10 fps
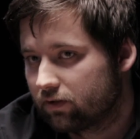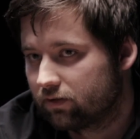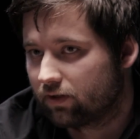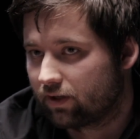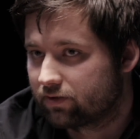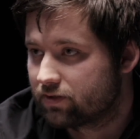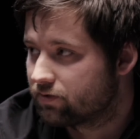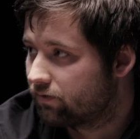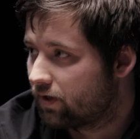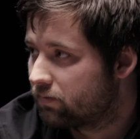the hundreds
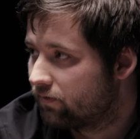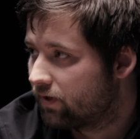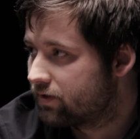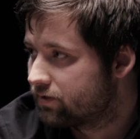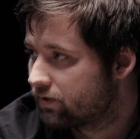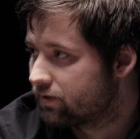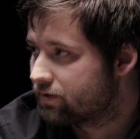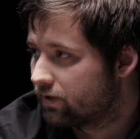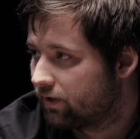of hypervisors,